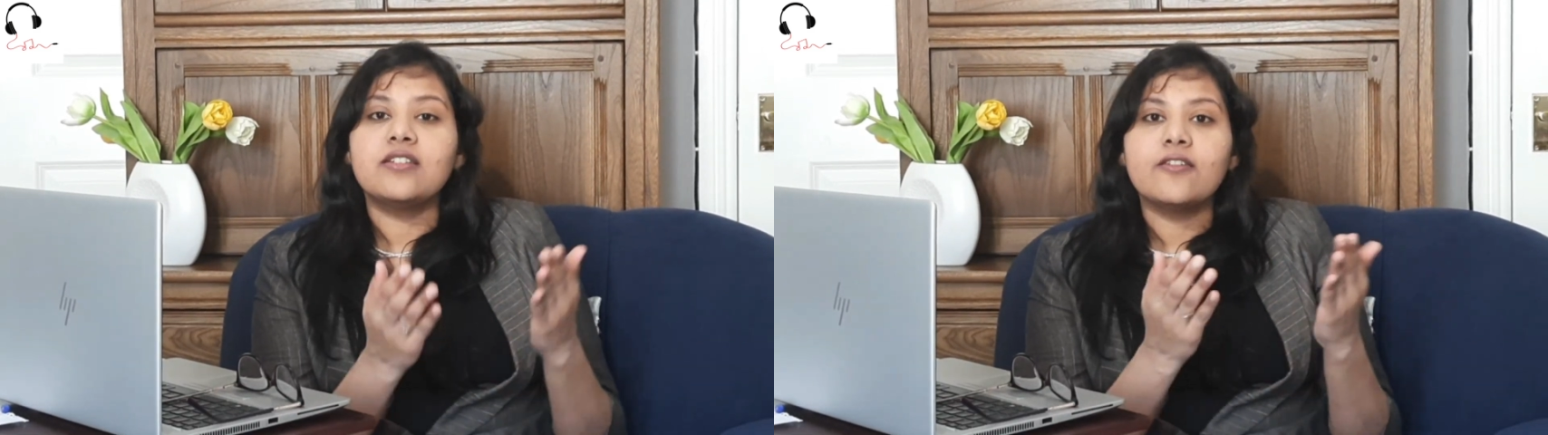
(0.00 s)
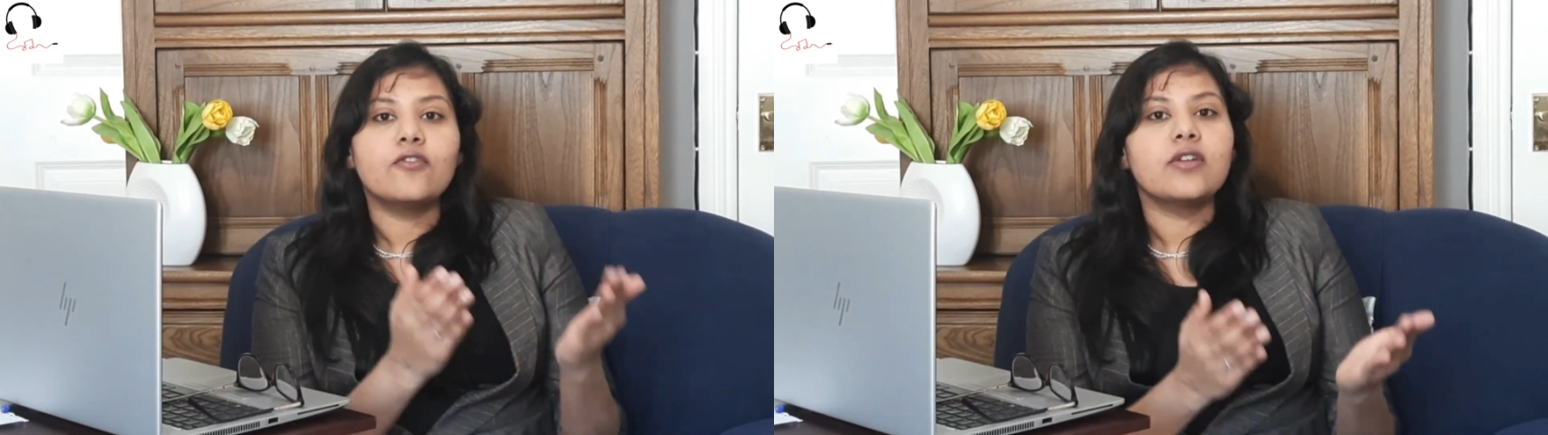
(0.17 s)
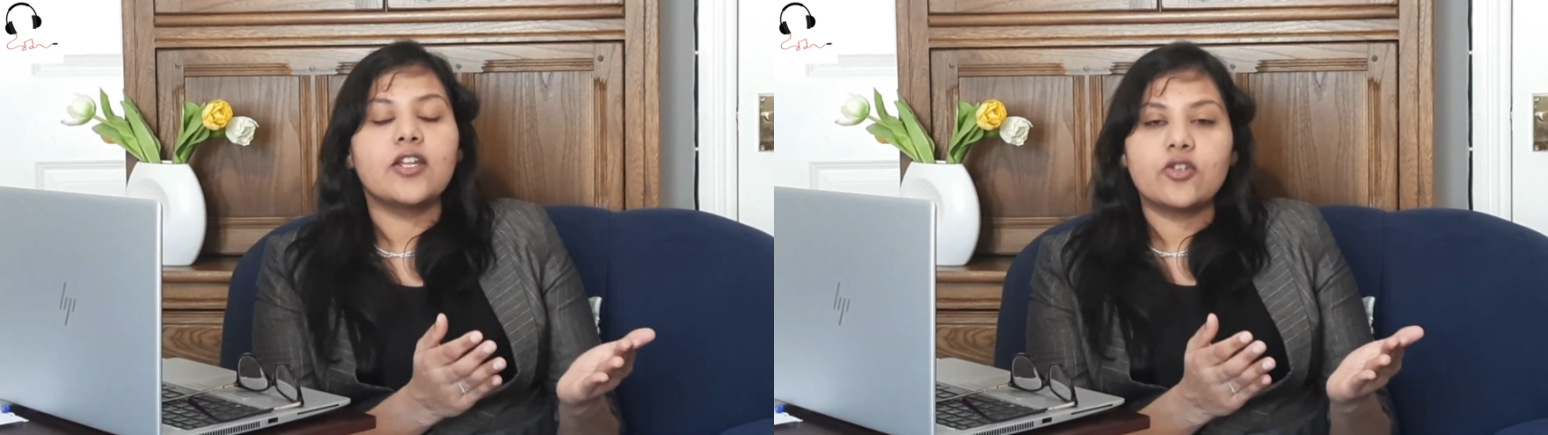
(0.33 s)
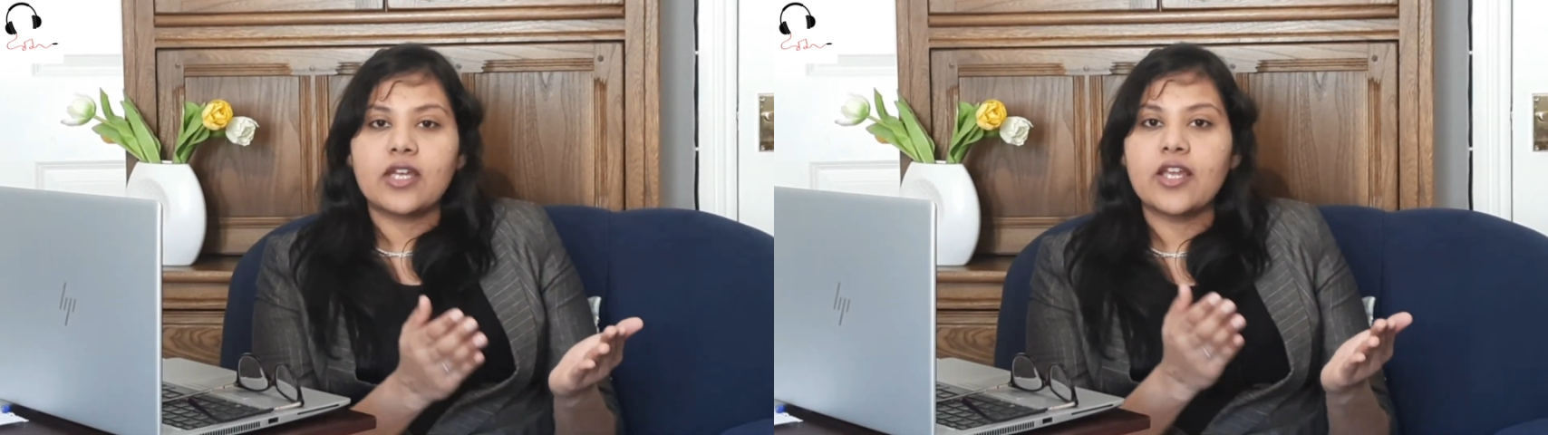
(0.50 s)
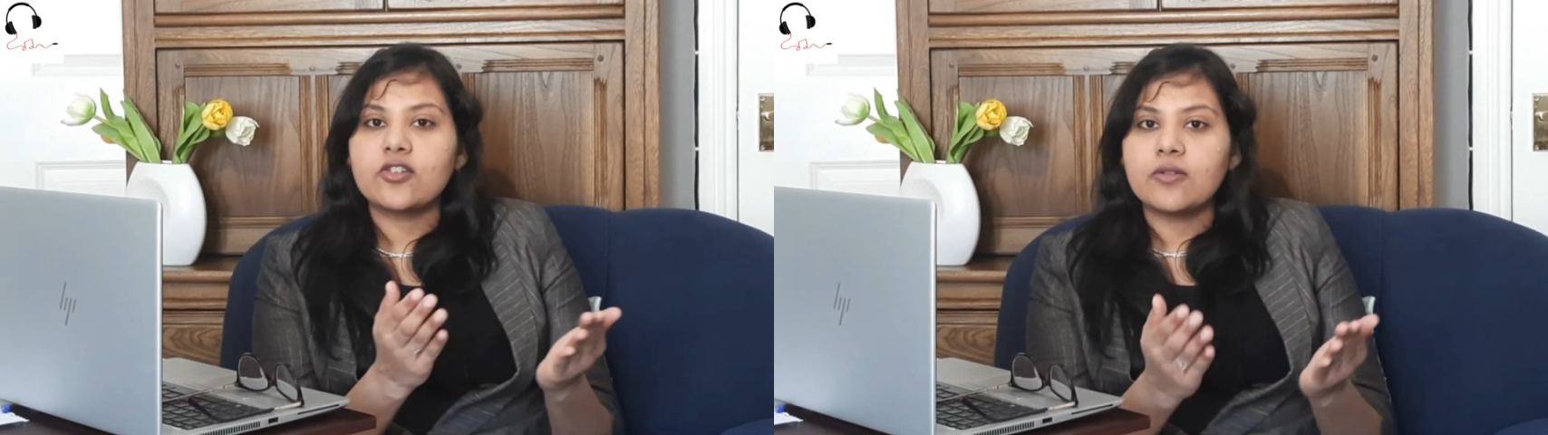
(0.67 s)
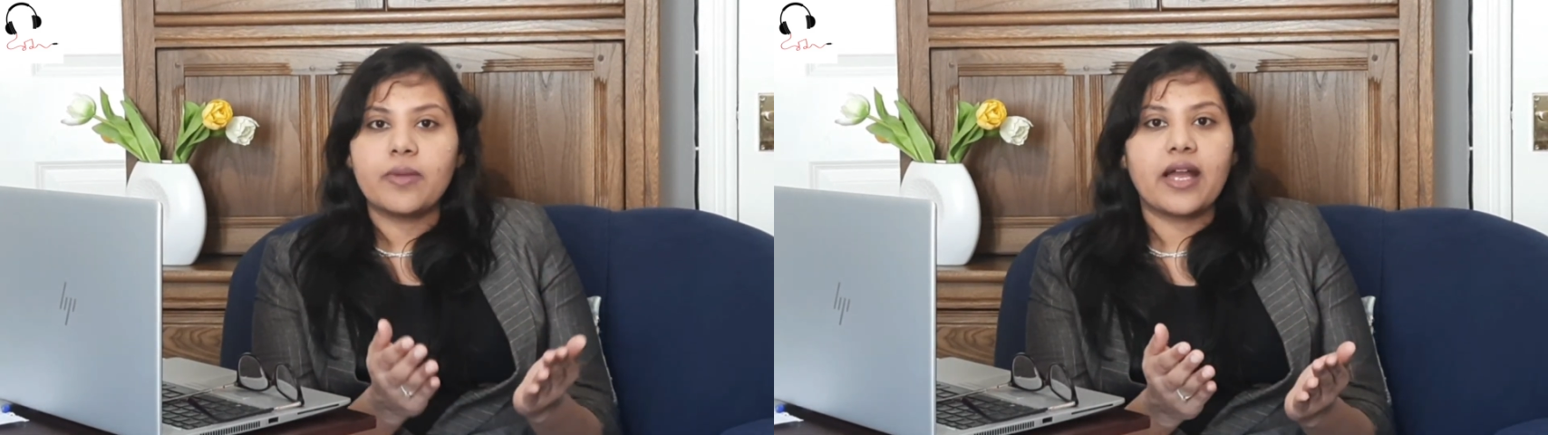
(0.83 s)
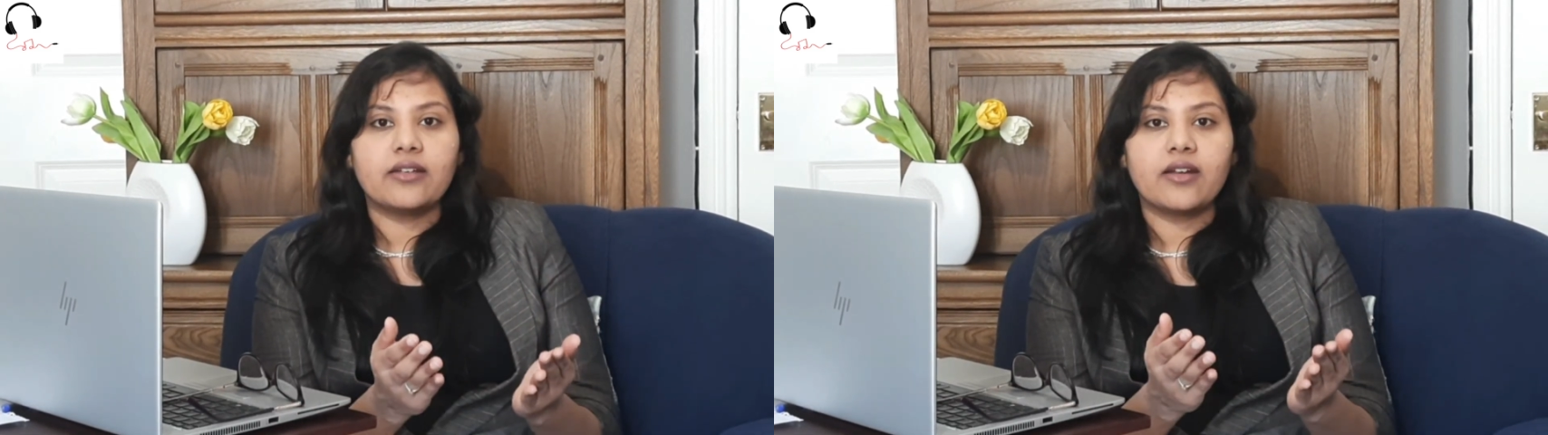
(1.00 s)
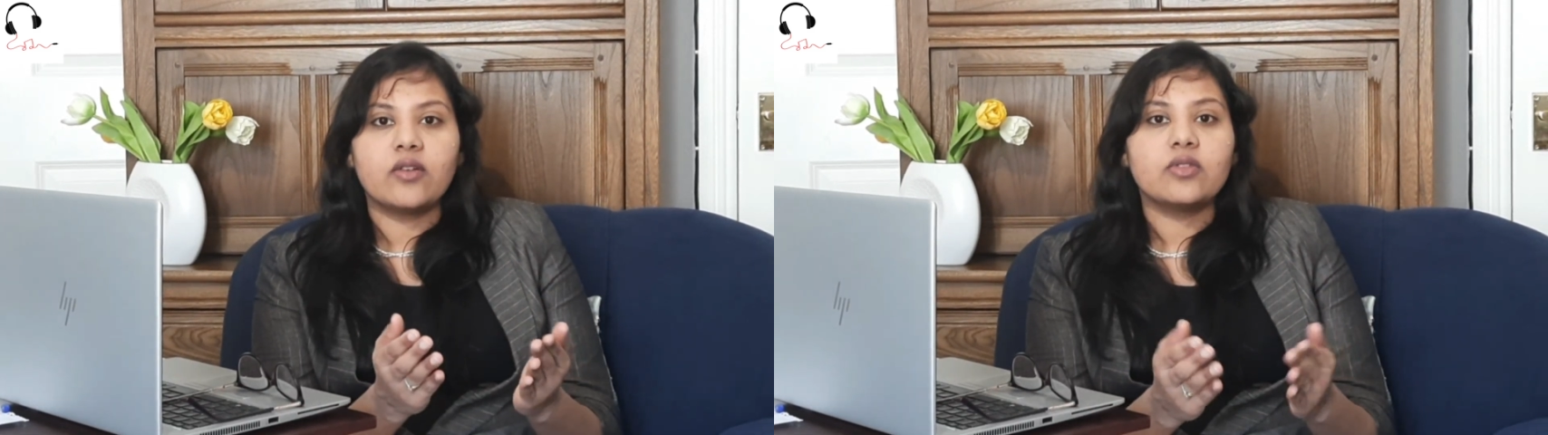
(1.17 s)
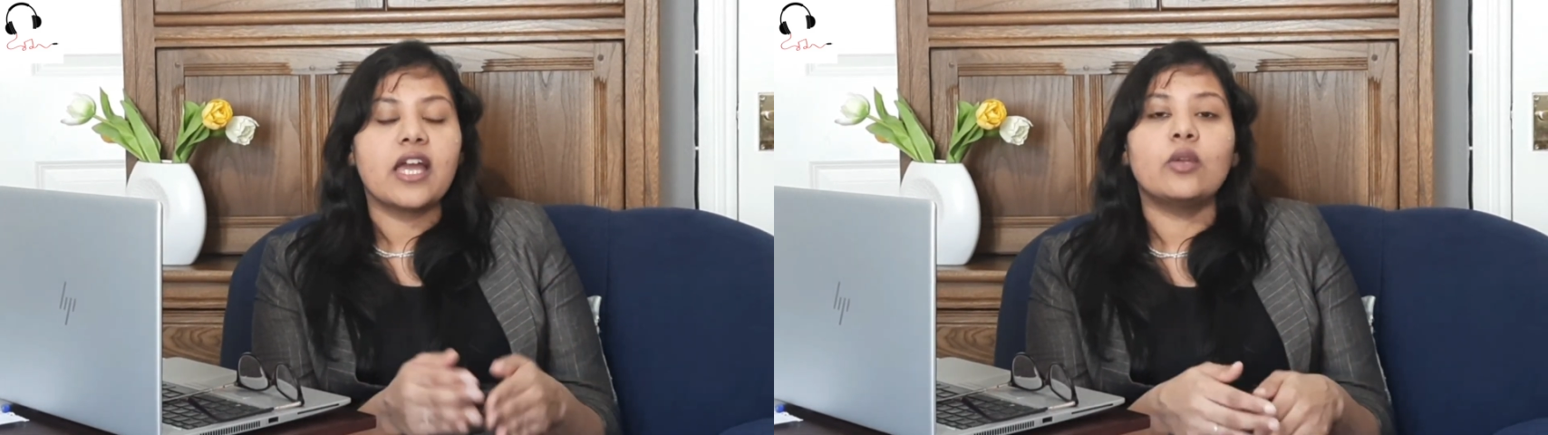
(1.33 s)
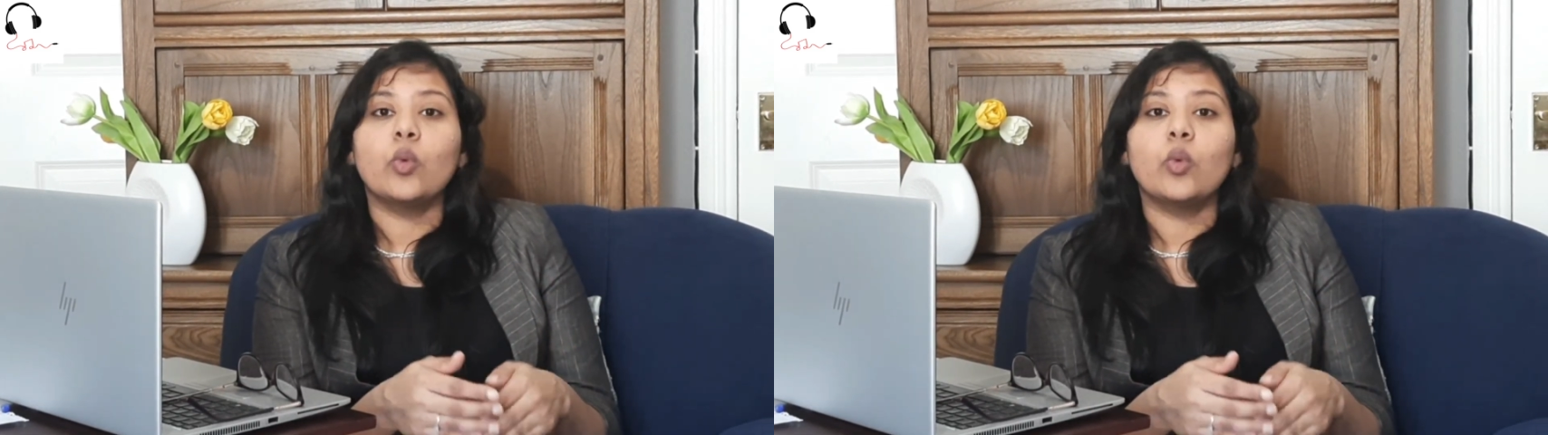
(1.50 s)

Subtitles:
different educational background